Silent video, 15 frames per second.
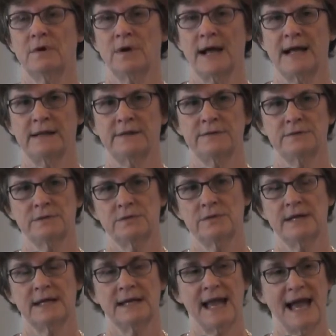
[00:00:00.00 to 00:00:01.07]
Rhode Islanders who
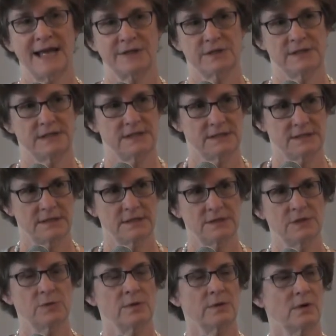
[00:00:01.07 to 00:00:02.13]
get cash
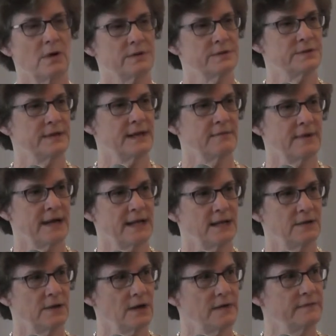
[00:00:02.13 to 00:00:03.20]
assistance who also get Right
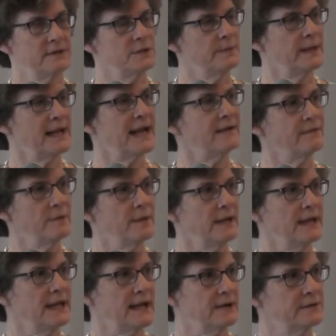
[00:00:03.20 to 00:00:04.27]
Care coverage, but
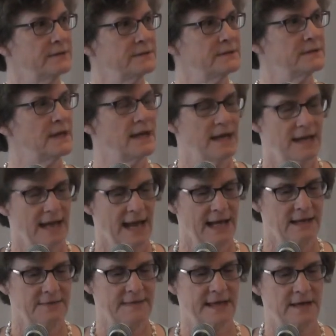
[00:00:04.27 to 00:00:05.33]
everybody else
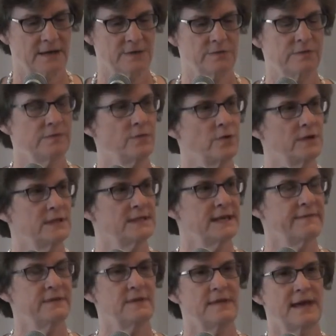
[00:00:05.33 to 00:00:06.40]
out of that
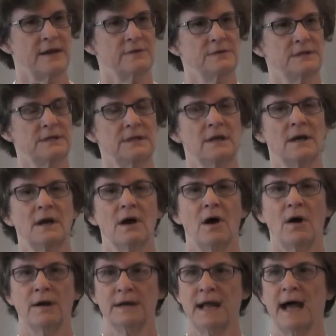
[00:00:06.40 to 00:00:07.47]
147,000
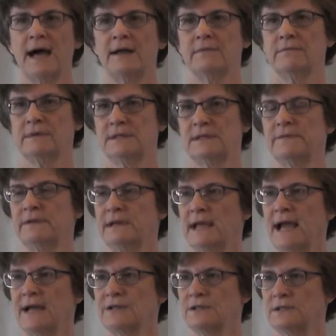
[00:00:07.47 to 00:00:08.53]
are not receiving
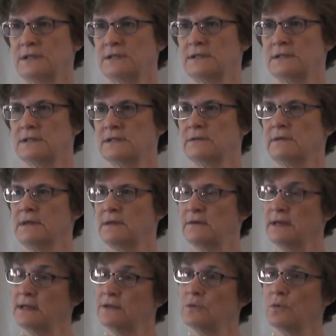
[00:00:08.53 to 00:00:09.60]
cash assistance. They're either
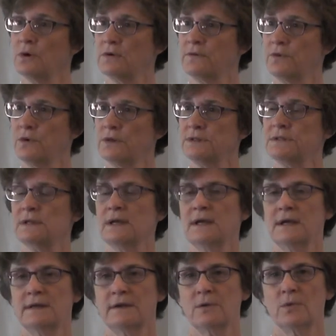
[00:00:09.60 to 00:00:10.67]
in the workforce,
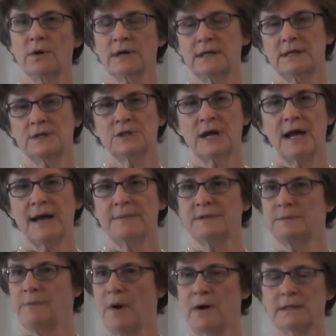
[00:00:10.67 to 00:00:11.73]
they're working at
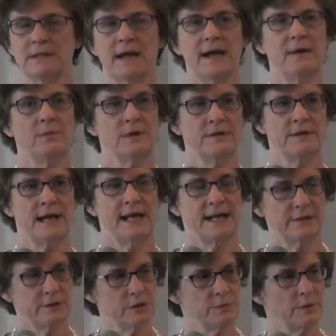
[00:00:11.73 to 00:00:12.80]
jobs part-time where they're not
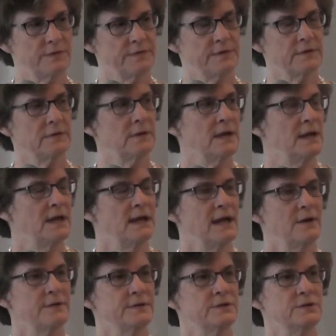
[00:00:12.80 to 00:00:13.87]
eligible for
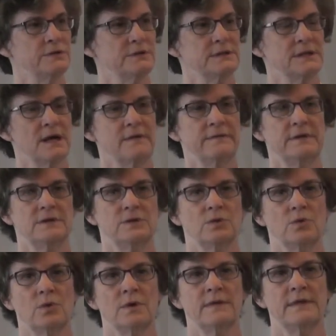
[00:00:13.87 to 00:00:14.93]
health insurance coverage,
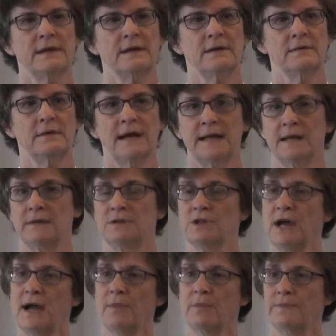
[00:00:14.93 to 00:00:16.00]
or they're at a
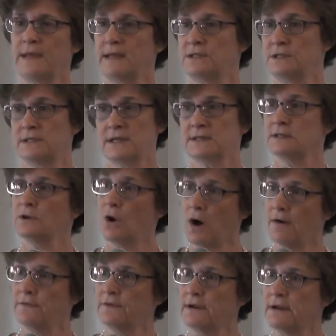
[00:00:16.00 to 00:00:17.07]
job that just doesn't
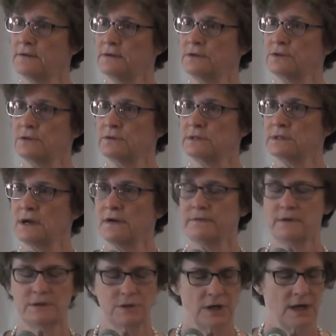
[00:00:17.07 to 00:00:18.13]
offer health insurance
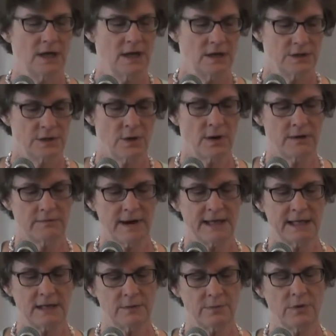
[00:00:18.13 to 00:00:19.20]
coverage. So our
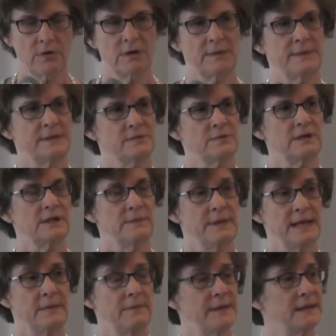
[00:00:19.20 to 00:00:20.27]
Right Care program has really
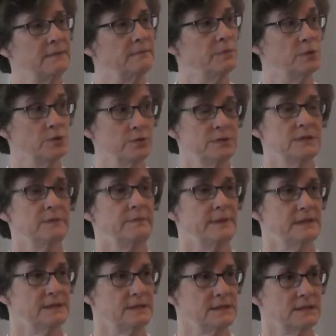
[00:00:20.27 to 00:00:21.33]
been a big boon to
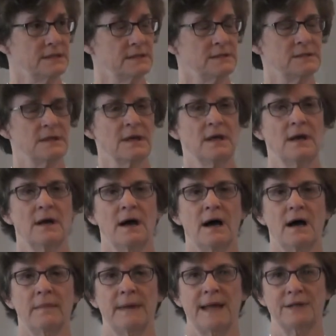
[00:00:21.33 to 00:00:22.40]
businesses
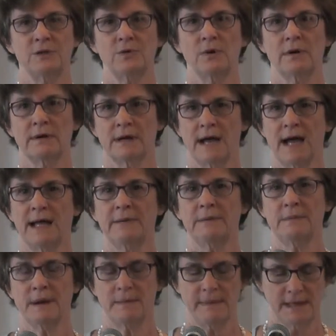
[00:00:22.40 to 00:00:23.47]
and to our
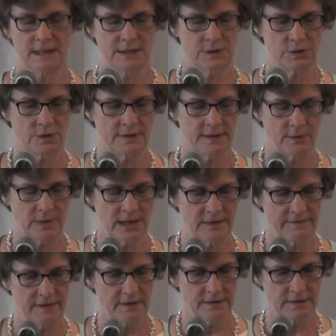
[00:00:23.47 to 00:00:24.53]
economy by making sure that we
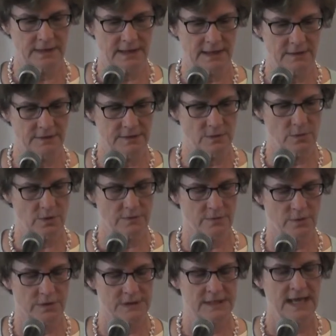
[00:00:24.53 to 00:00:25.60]
have a healthy
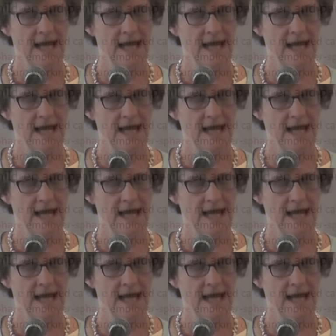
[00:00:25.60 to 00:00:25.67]
workforce.